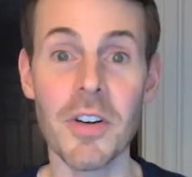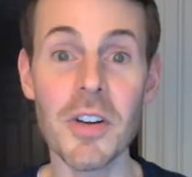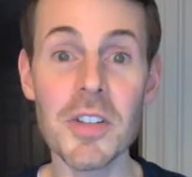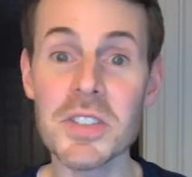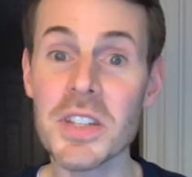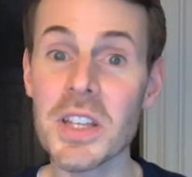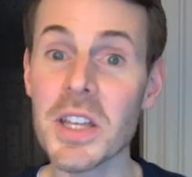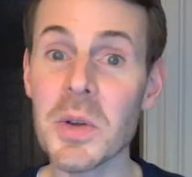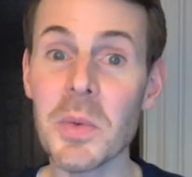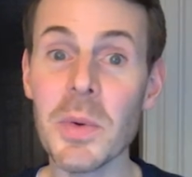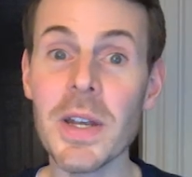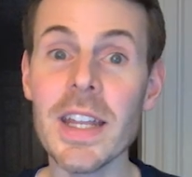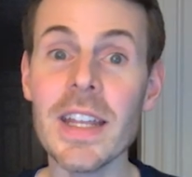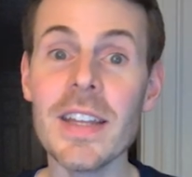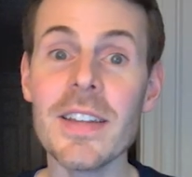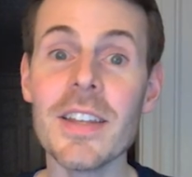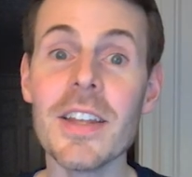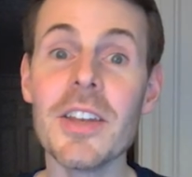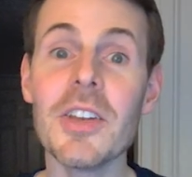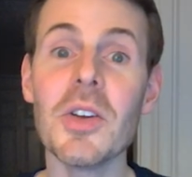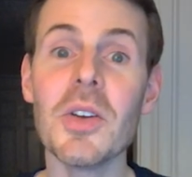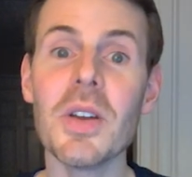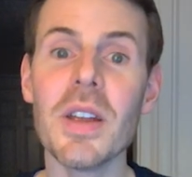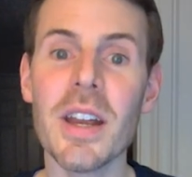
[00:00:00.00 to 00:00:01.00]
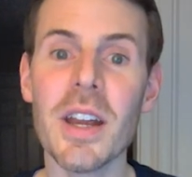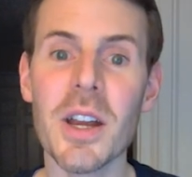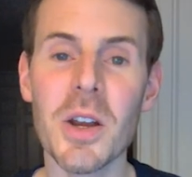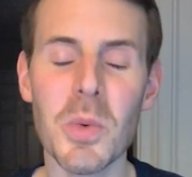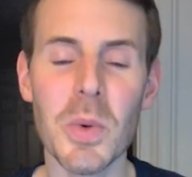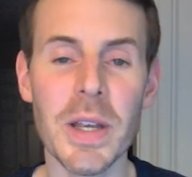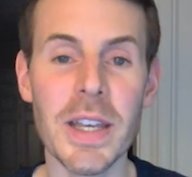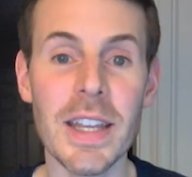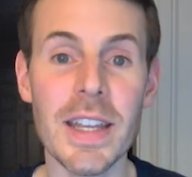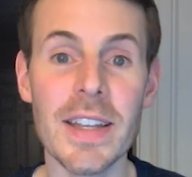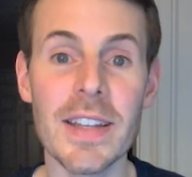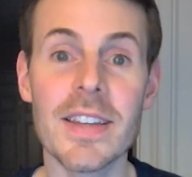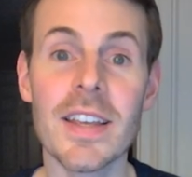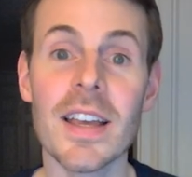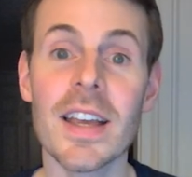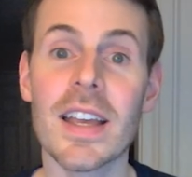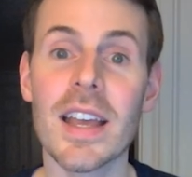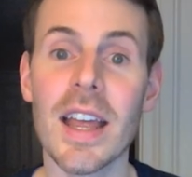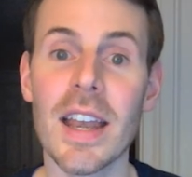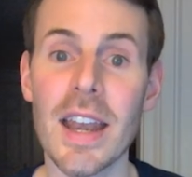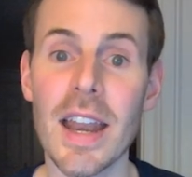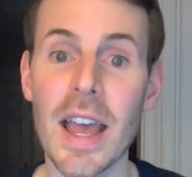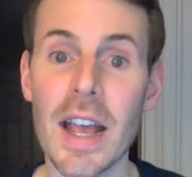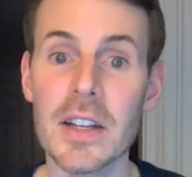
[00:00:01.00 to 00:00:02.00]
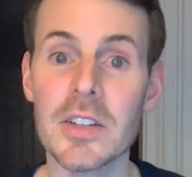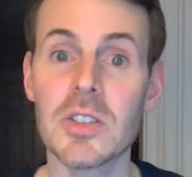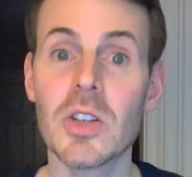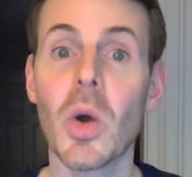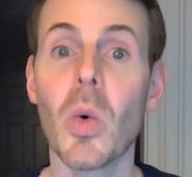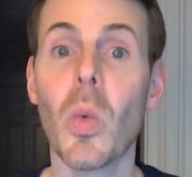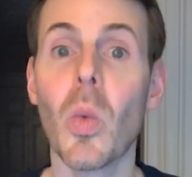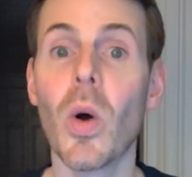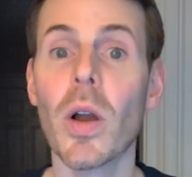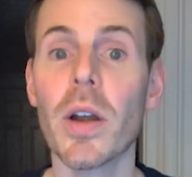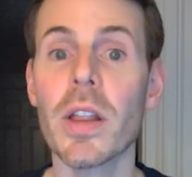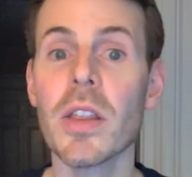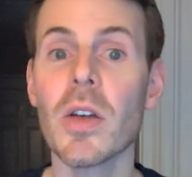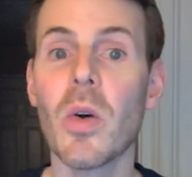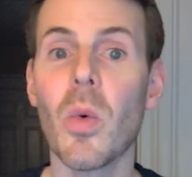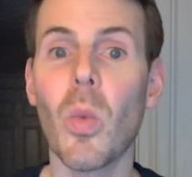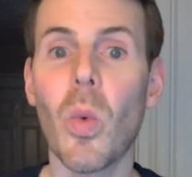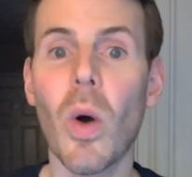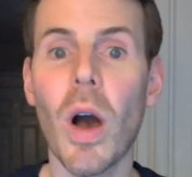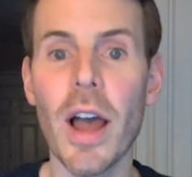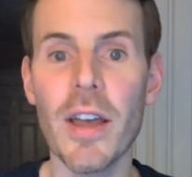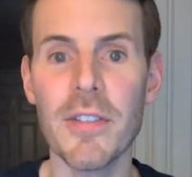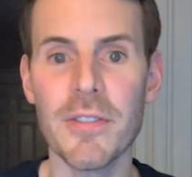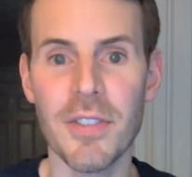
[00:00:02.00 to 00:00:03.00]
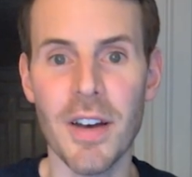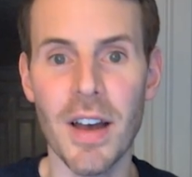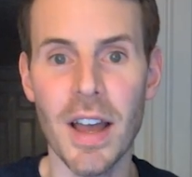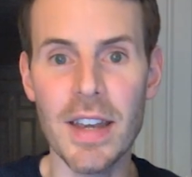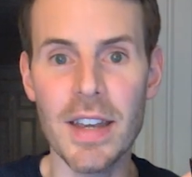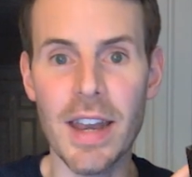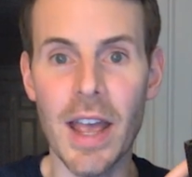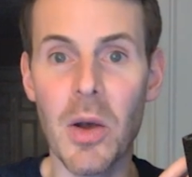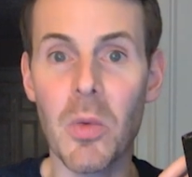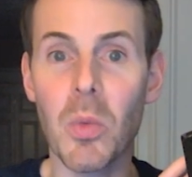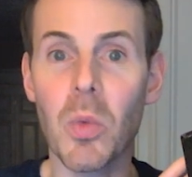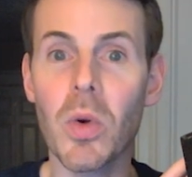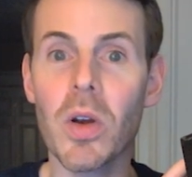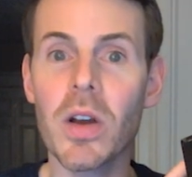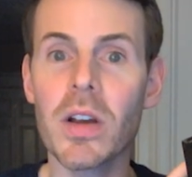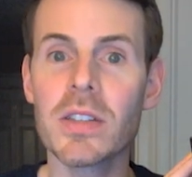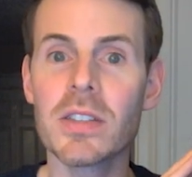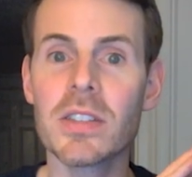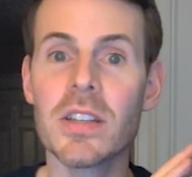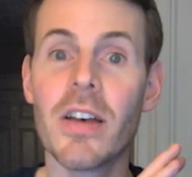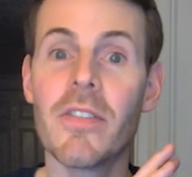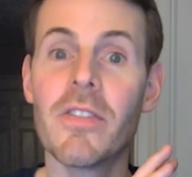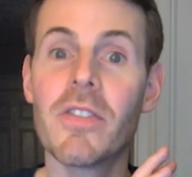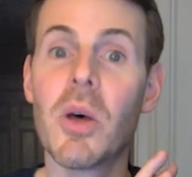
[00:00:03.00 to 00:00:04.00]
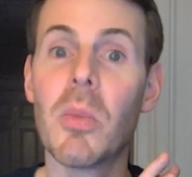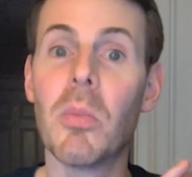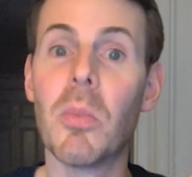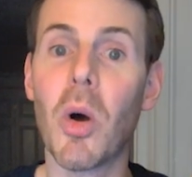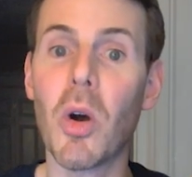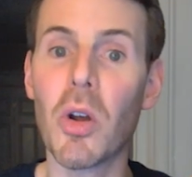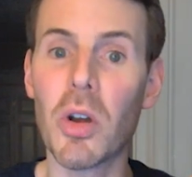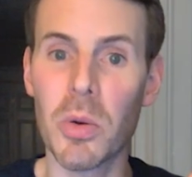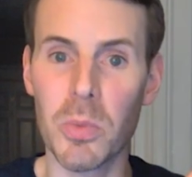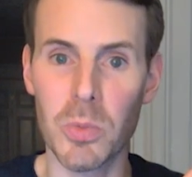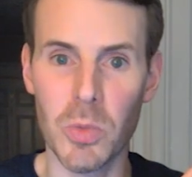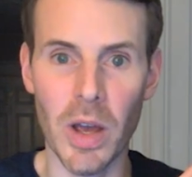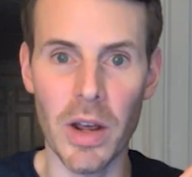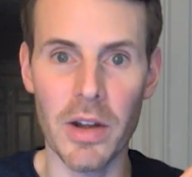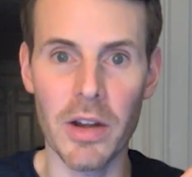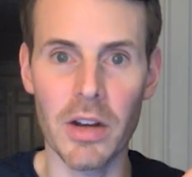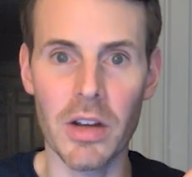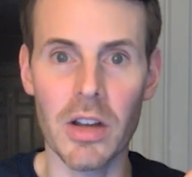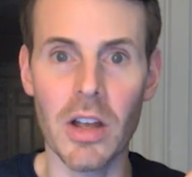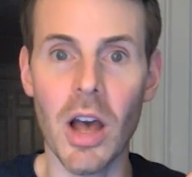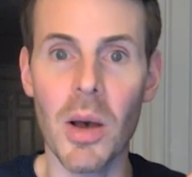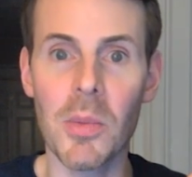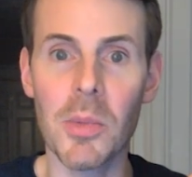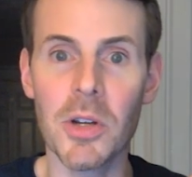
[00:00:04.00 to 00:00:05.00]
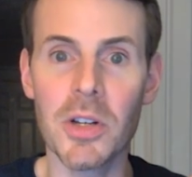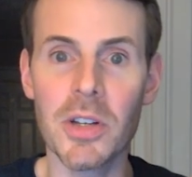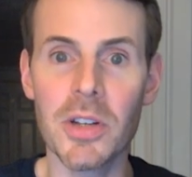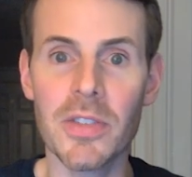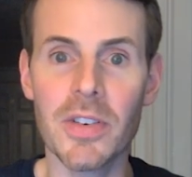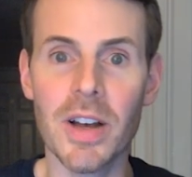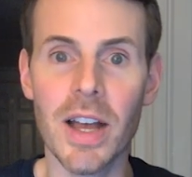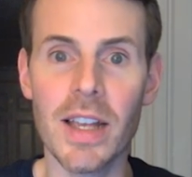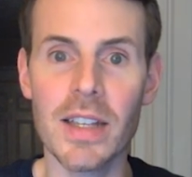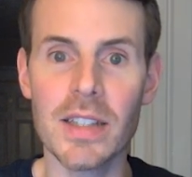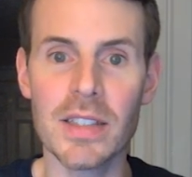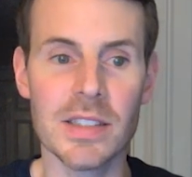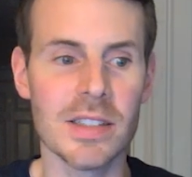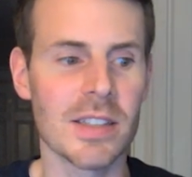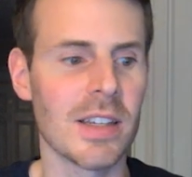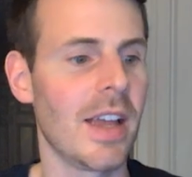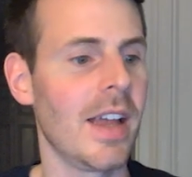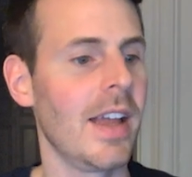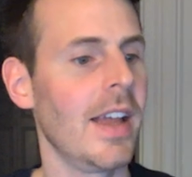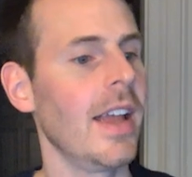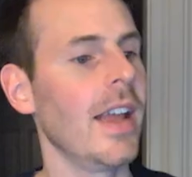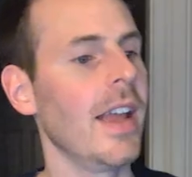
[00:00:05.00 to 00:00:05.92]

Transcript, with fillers: The first thing we need to do here, we need to connect to one of the Wi-Fi networks of the modem router combo device.